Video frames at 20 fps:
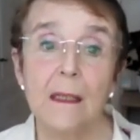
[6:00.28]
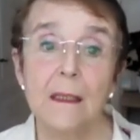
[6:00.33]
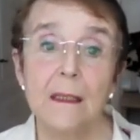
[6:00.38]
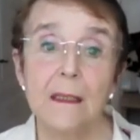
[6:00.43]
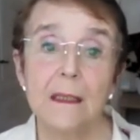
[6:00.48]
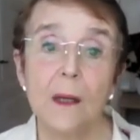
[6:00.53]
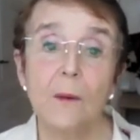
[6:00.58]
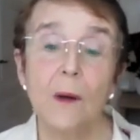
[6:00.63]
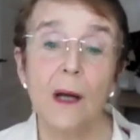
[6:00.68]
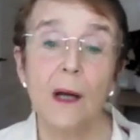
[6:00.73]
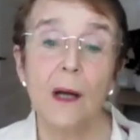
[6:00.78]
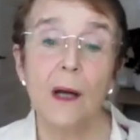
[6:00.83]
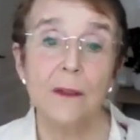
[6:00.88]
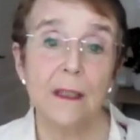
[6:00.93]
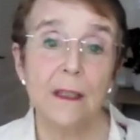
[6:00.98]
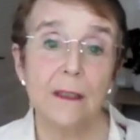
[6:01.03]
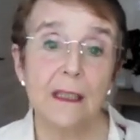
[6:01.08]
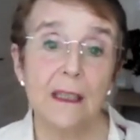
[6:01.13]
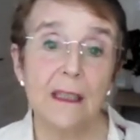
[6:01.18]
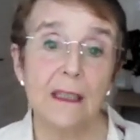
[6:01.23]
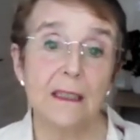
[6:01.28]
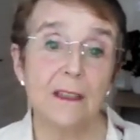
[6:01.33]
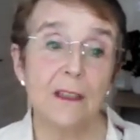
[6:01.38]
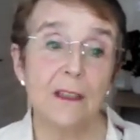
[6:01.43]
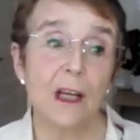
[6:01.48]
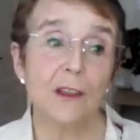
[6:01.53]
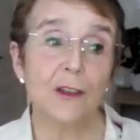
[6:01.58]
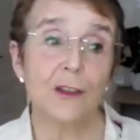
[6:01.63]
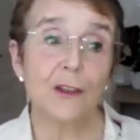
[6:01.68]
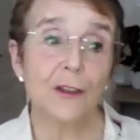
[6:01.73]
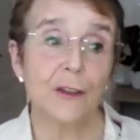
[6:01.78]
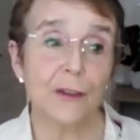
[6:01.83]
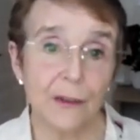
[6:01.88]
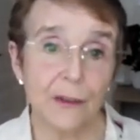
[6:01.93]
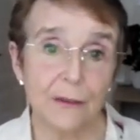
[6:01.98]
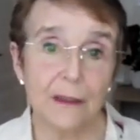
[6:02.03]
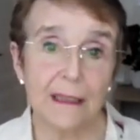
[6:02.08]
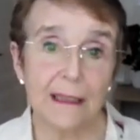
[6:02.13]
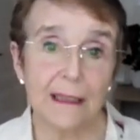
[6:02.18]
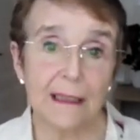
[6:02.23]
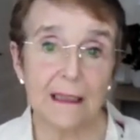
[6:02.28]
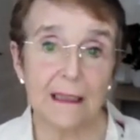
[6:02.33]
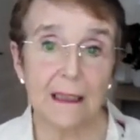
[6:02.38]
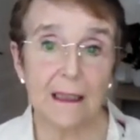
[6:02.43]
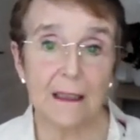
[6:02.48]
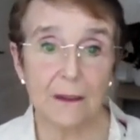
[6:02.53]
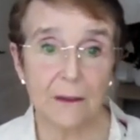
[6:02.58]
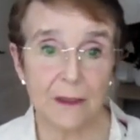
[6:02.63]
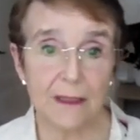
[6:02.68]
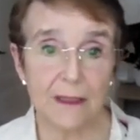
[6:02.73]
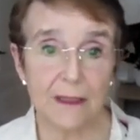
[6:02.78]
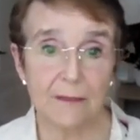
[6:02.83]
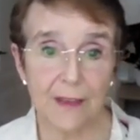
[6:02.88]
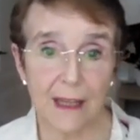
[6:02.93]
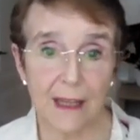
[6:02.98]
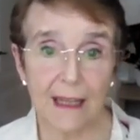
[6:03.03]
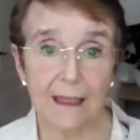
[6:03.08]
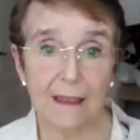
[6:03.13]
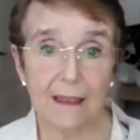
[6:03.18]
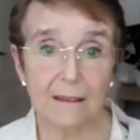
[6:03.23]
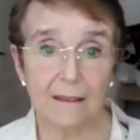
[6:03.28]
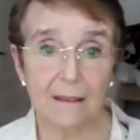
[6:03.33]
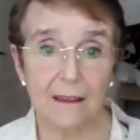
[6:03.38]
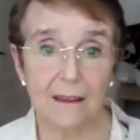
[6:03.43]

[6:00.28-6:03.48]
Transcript: So, odor is a truly elusive thing.